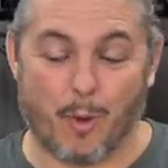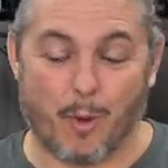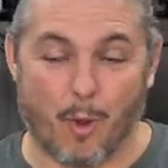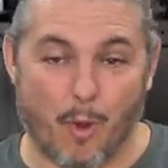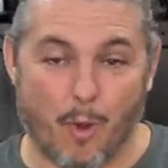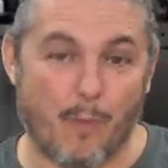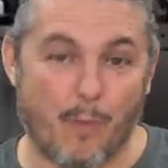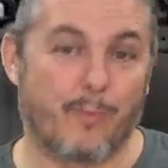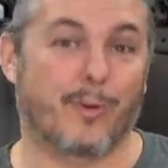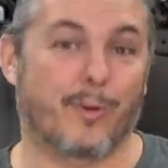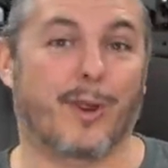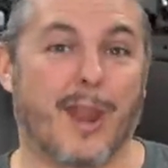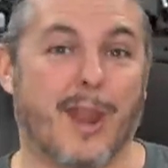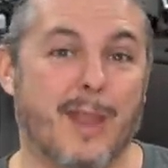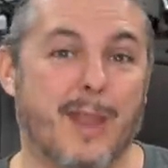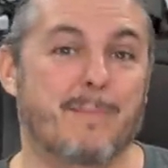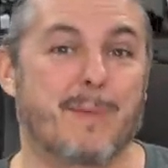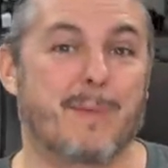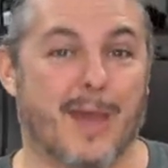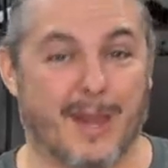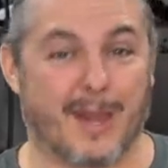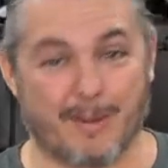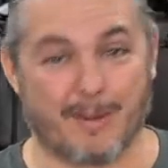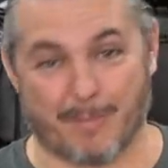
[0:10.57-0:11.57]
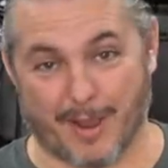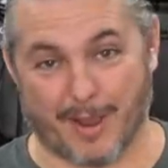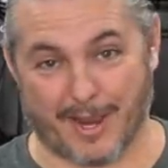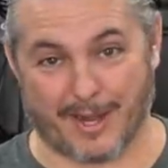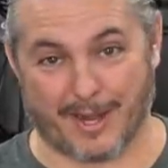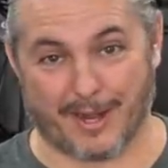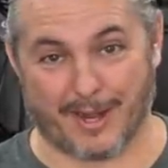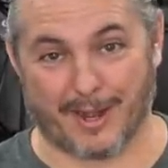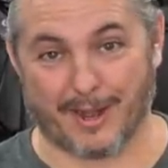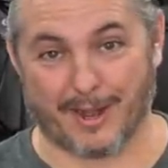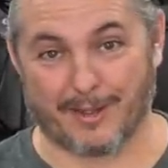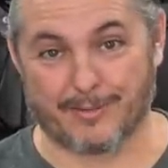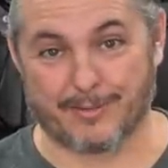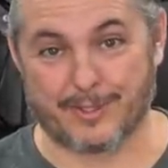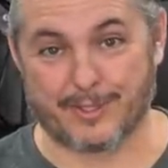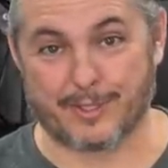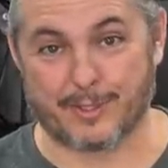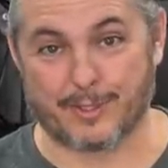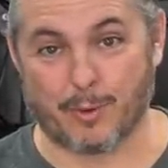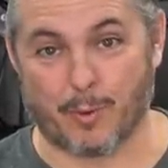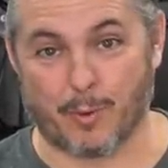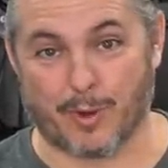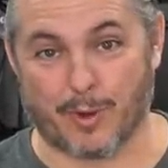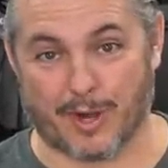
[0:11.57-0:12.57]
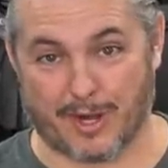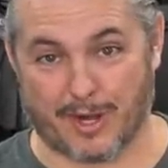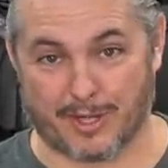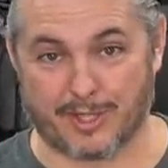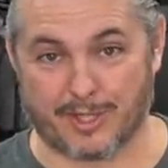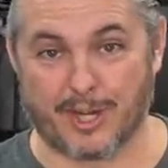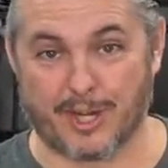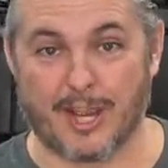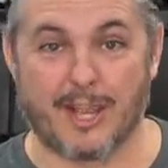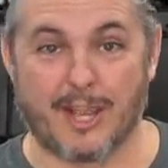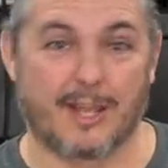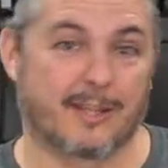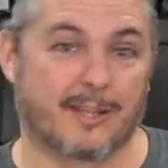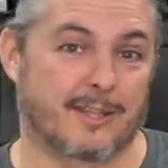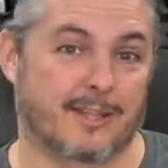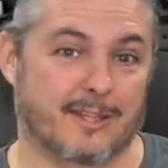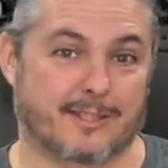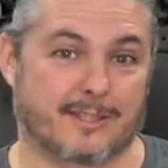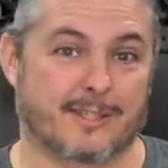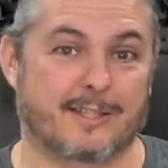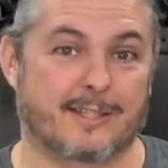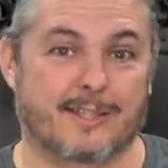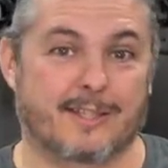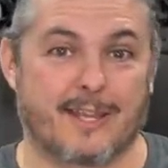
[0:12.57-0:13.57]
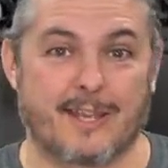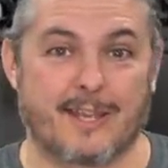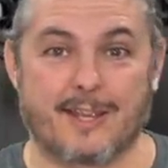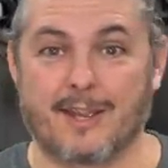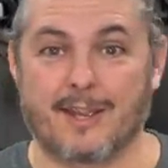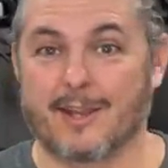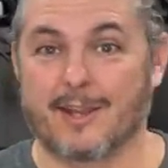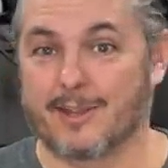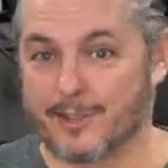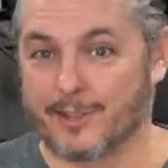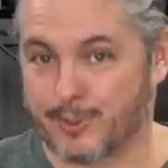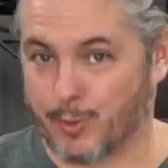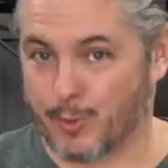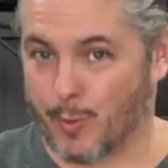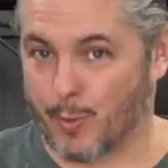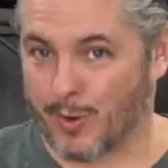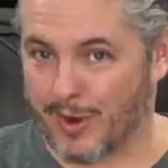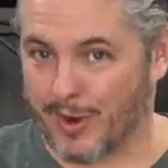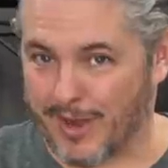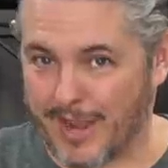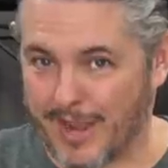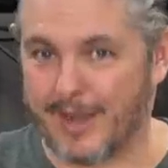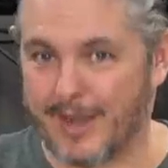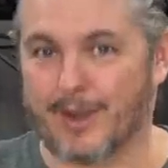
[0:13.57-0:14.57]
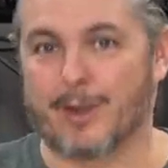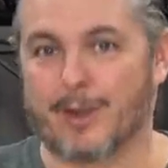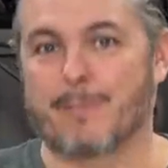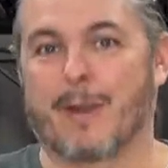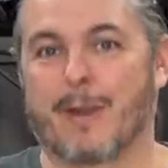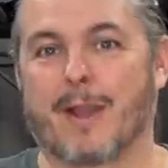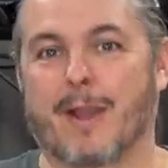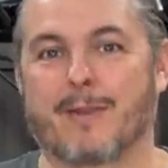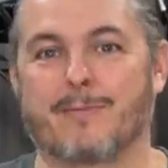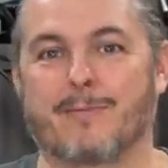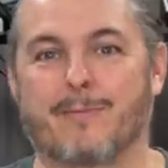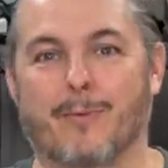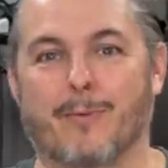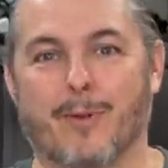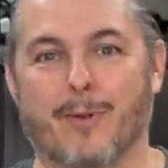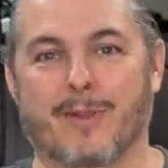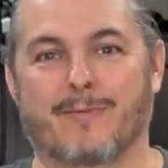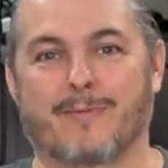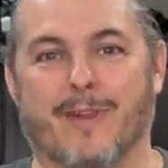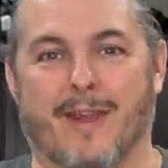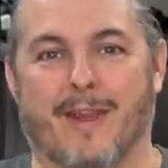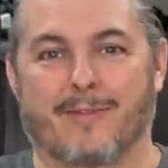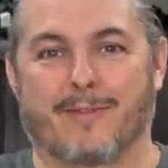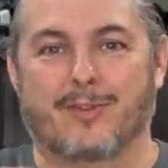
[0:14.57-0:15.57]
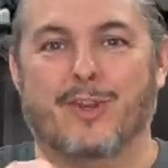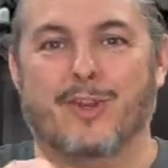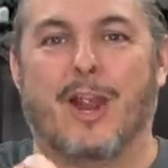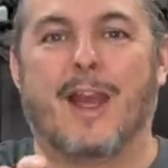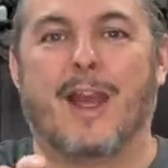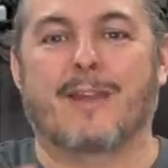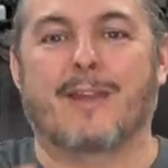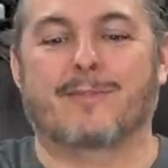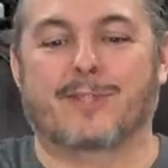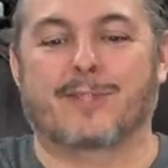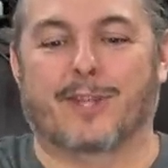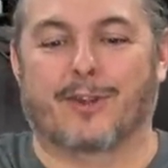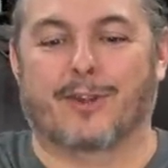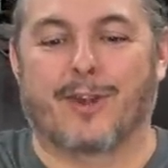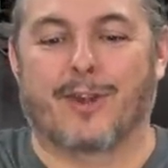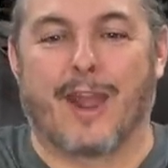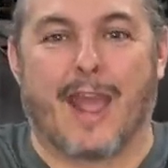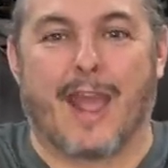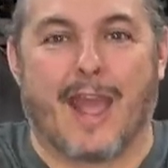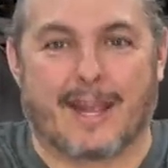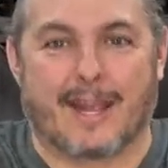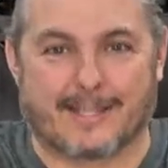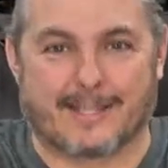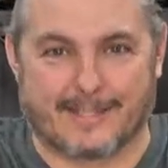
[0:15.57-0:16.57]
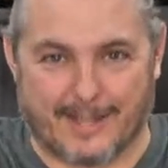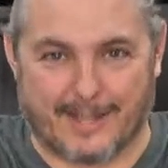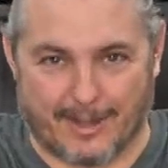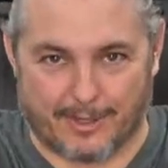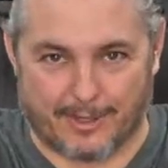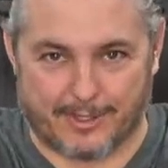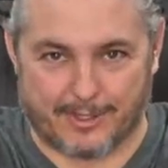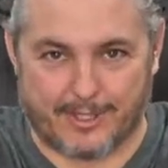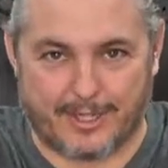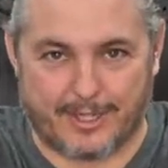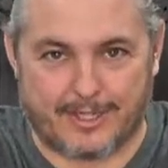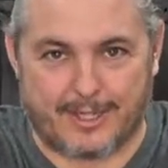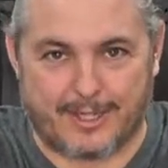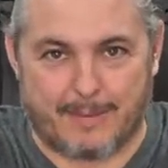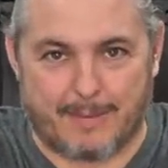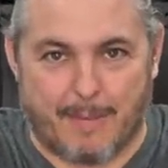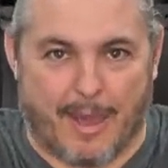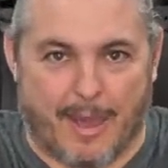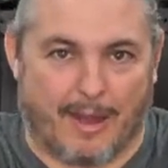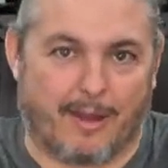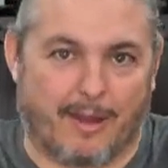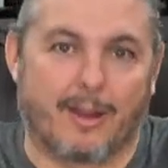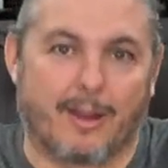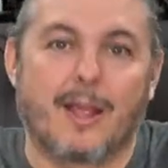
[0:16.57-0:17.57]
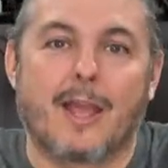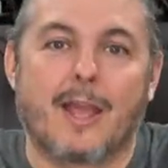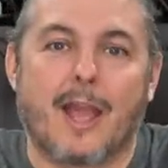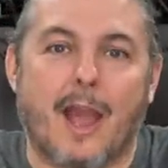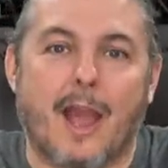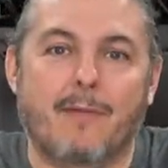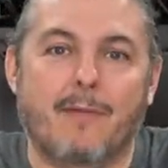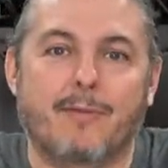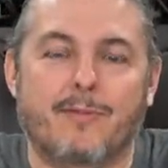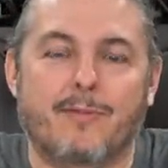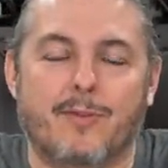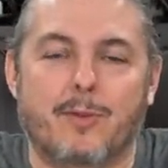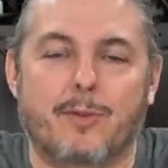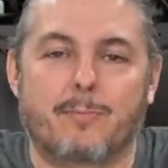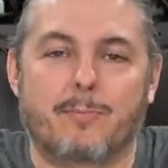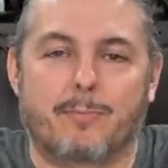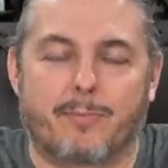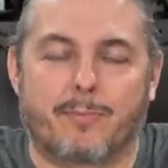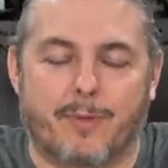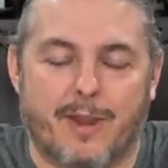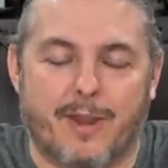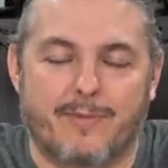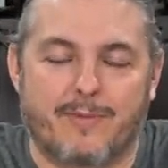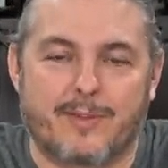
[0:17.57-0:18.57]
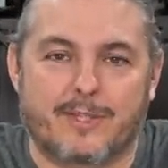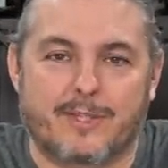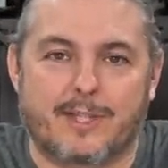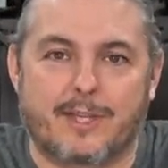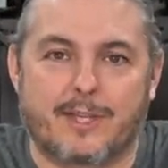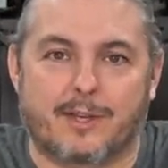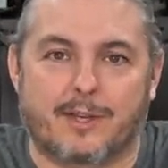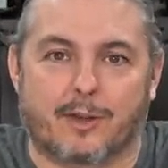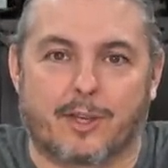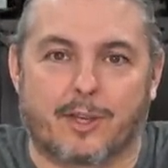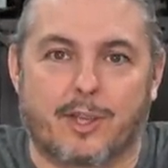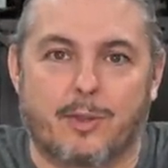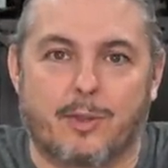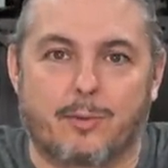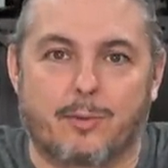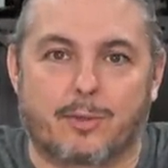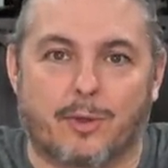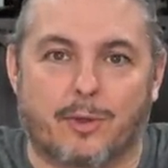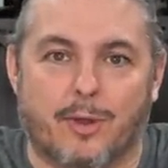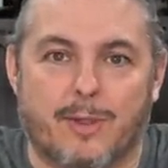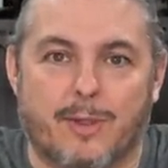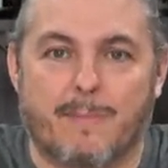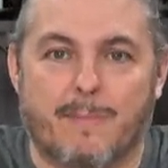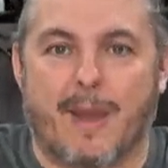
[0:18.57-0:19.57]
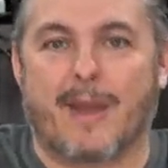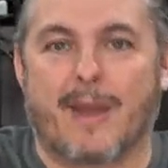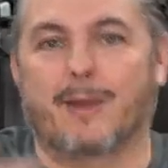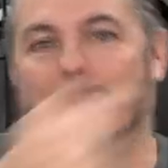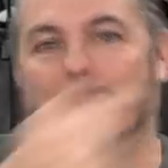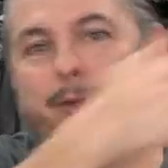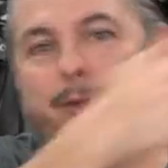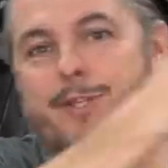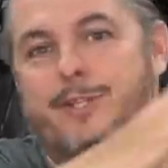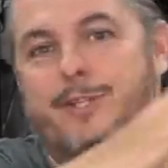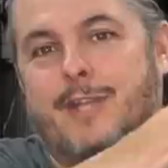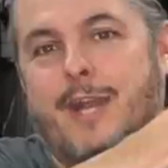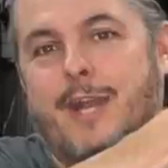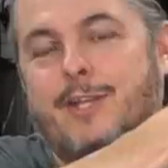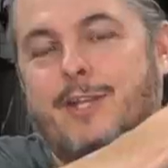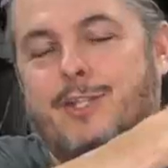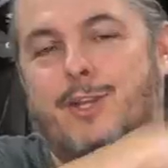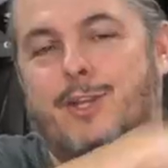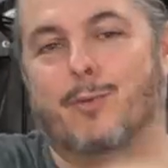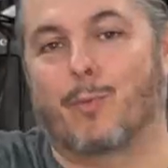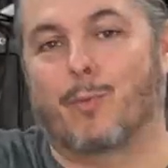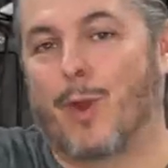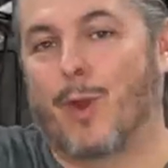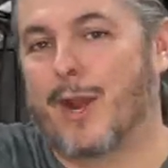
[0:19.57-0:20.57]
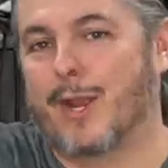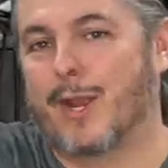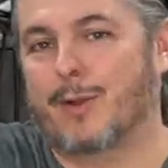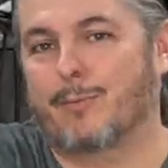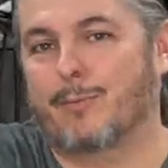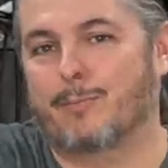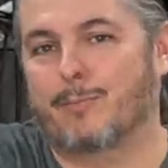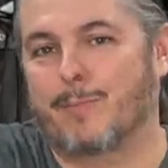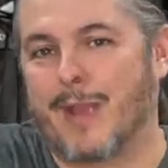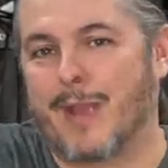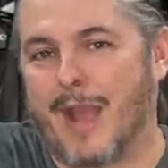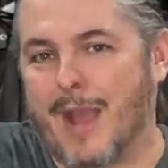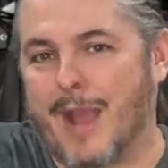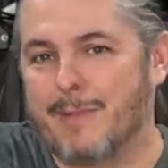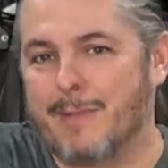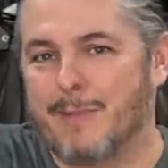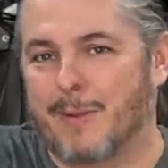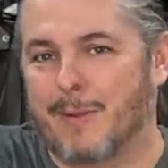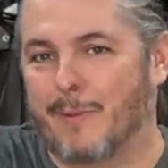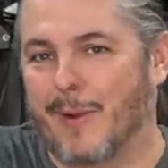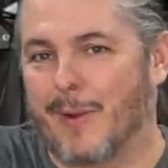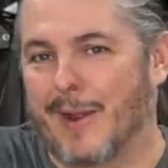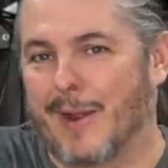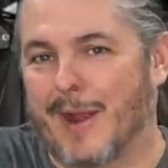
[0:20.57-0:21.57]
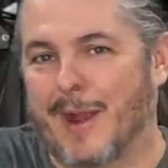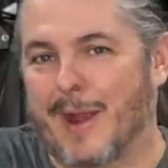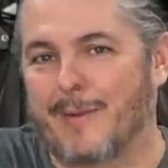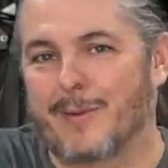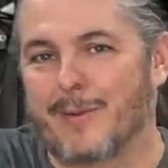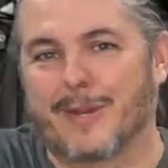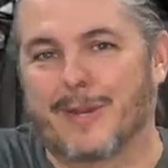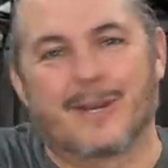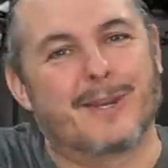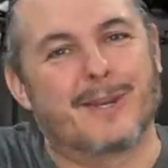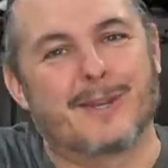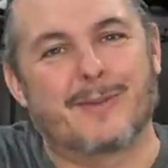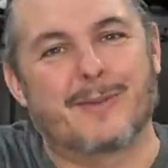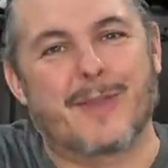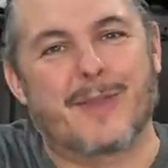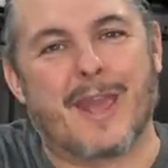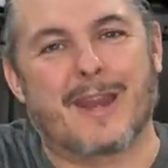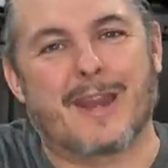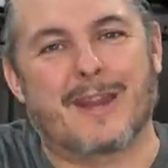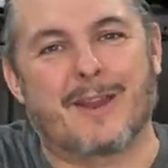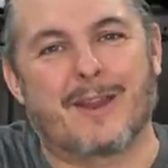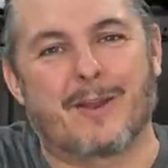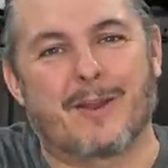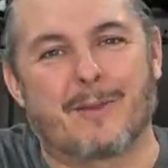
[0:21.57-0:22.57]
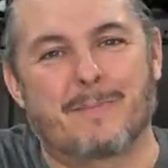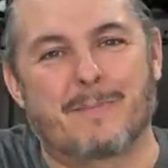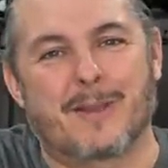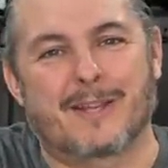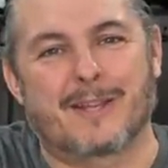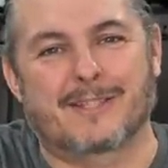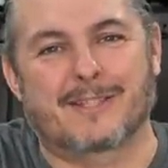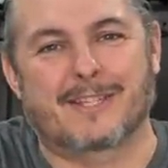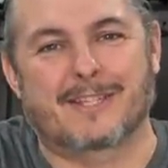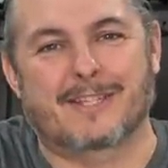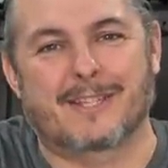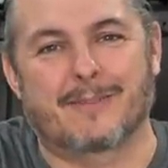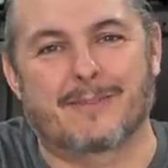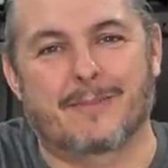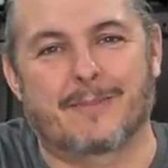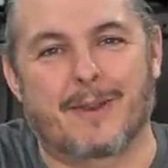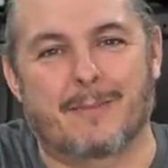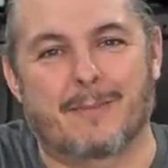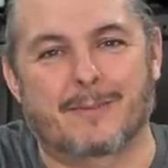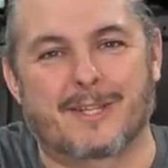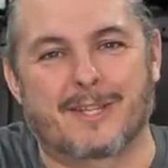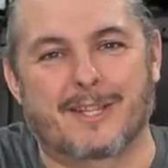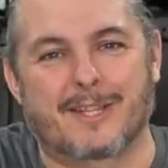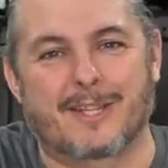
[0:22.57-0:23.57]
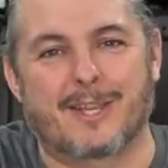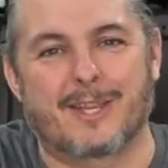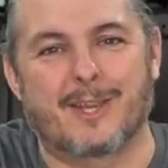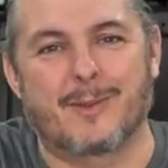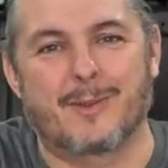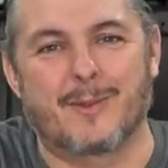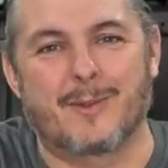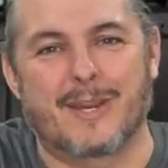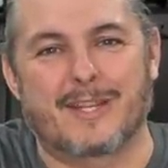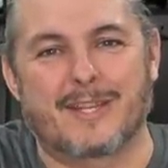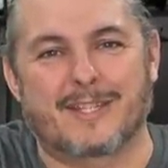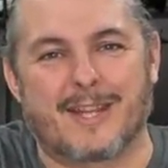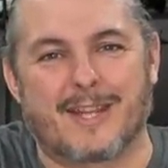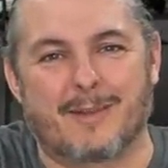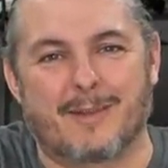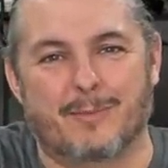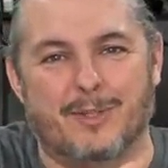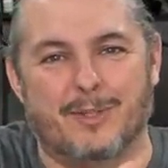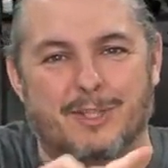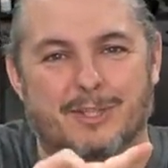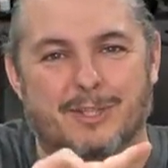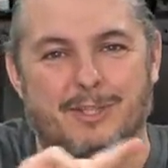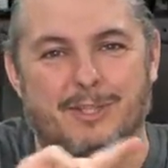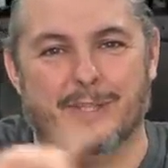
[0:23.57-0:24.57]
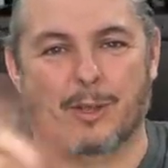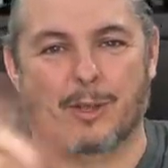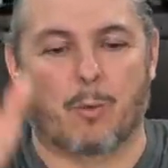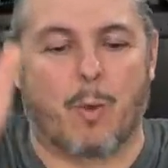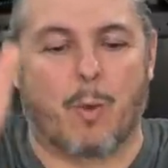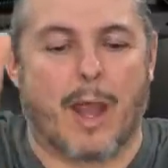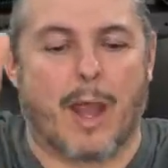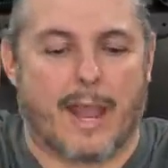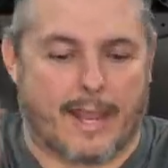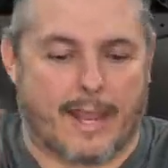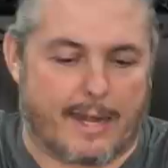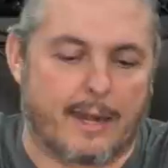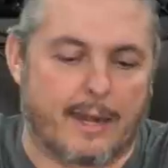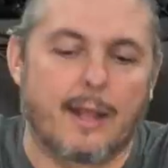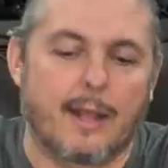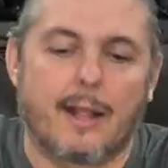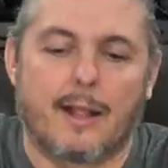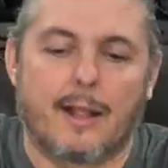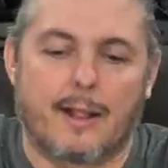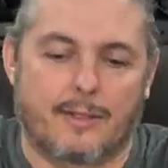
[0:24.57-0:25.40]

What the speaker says: over a petabyte of storage. This is the Storinator by 45 Drives, their XL60 model. I've reviewed previously their Q30 model, which is actually running behind me right now, and you can't hear it because it's living up to the Q in its name, which is quiet.